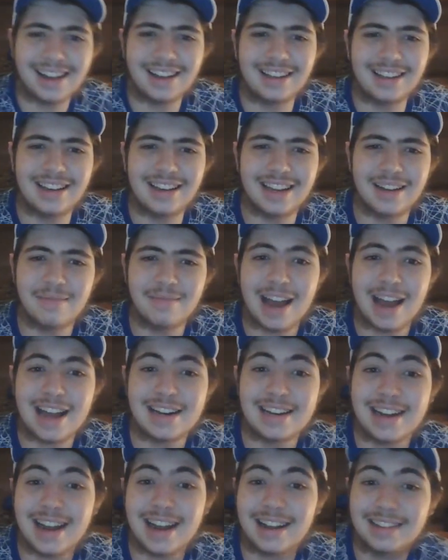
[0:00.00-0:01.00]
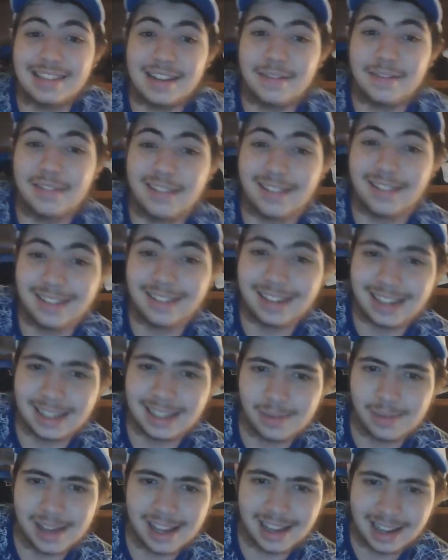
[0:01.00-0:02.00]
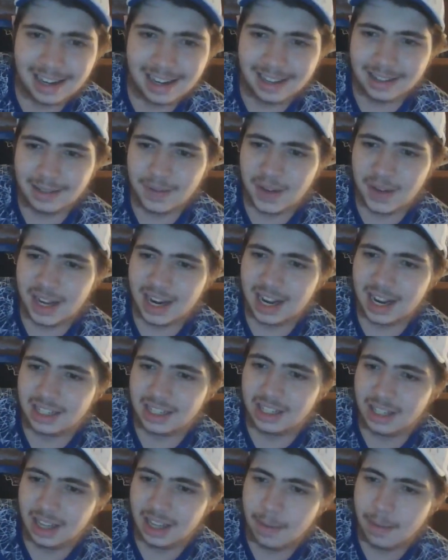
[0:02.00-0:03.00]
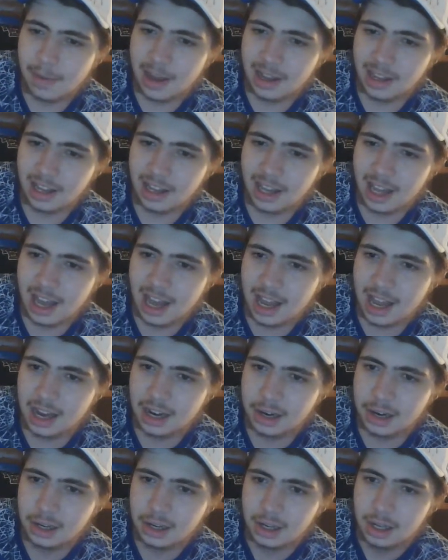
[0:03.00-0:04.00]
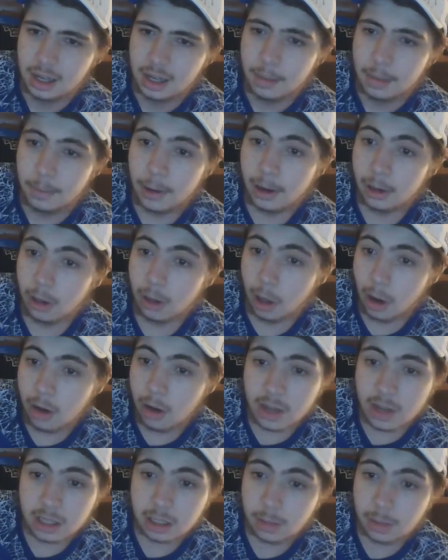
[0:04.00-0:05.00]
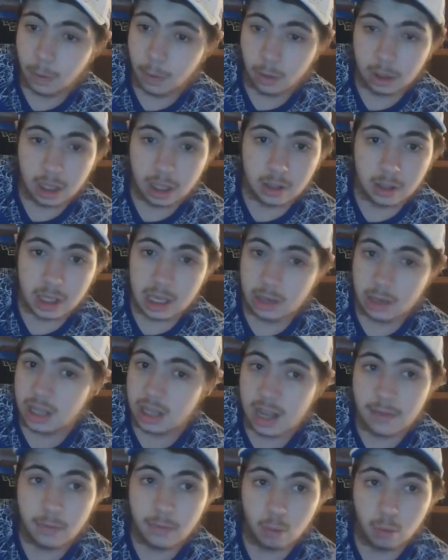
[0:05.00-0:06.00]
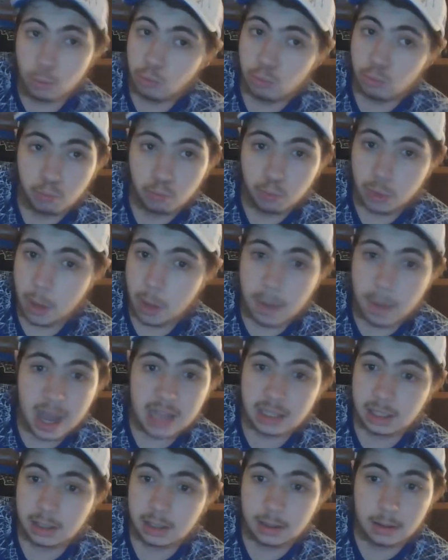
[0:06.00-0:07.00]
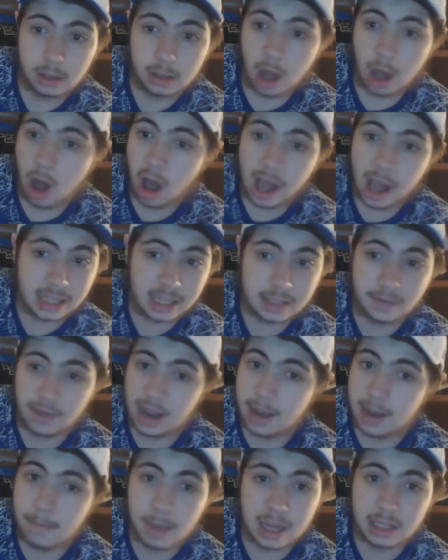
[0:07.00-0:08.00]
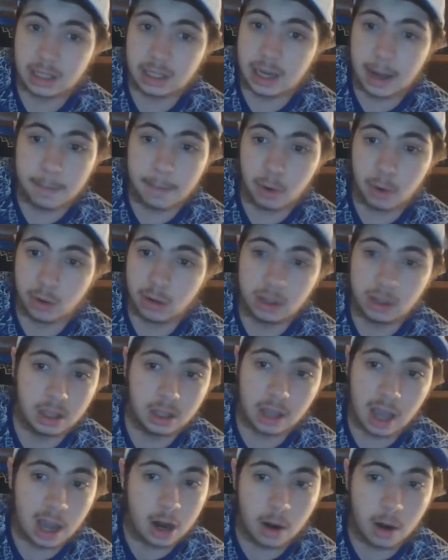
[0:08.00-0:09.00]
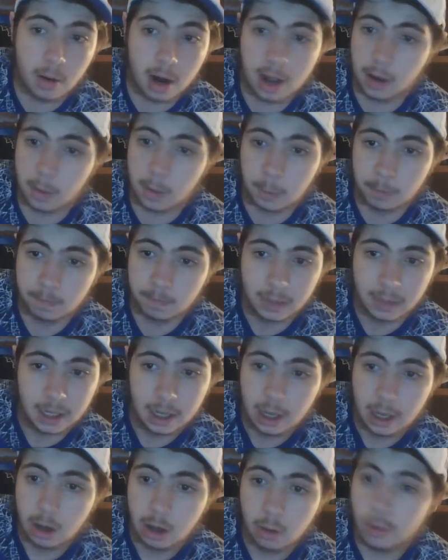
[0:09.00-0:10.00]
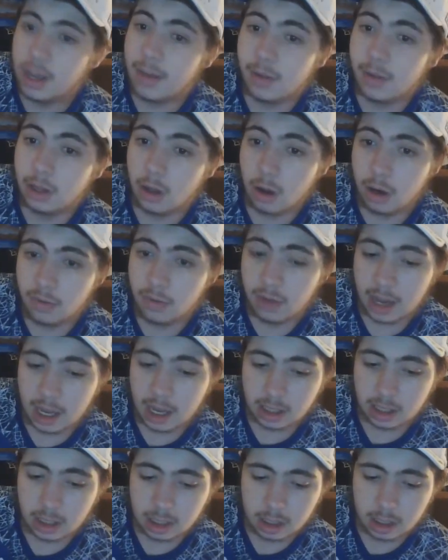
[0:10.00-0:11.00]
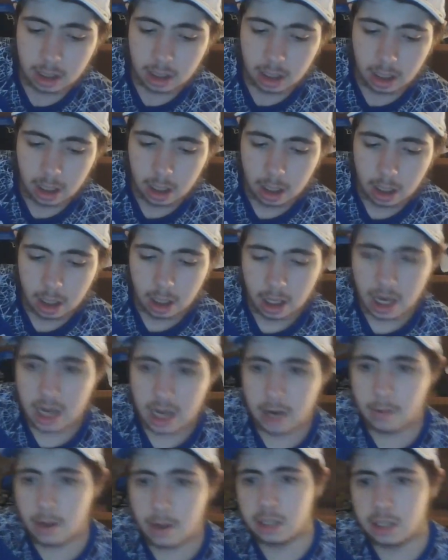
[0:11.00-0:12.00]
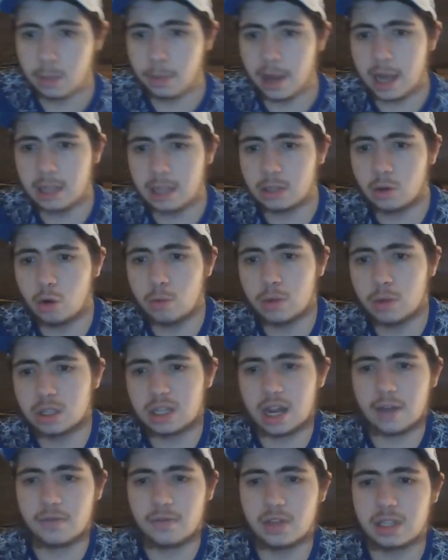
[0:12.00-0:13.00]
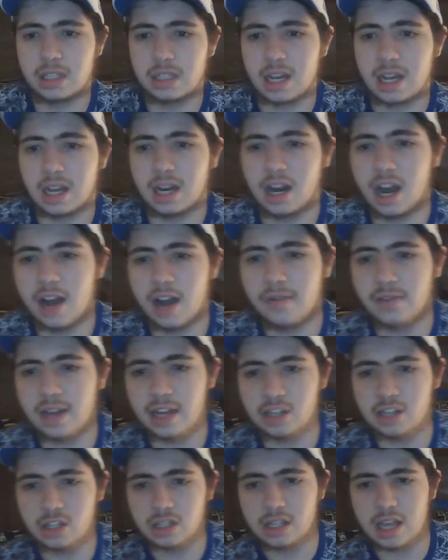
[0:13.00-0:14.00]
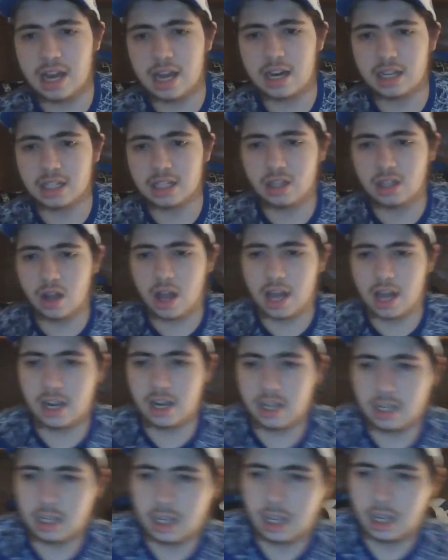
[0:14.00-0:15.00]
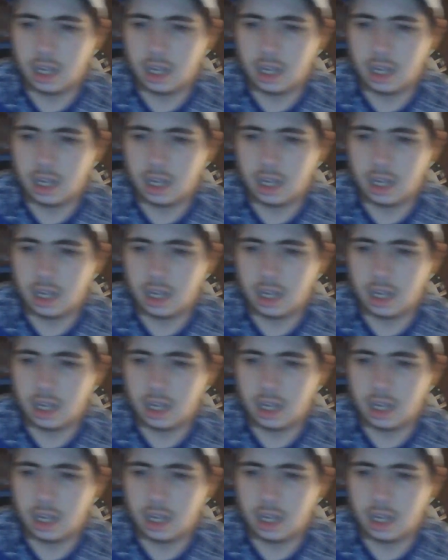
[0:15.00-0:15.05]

You can imagine how difficult it is being an Eels fan, actually. I bet you can. But a lot of us support the Eels. Eels have the highest fan base number in the NRL. We have a lot of fans. Anyways, the players are almost out for the second half, legends. Get excited.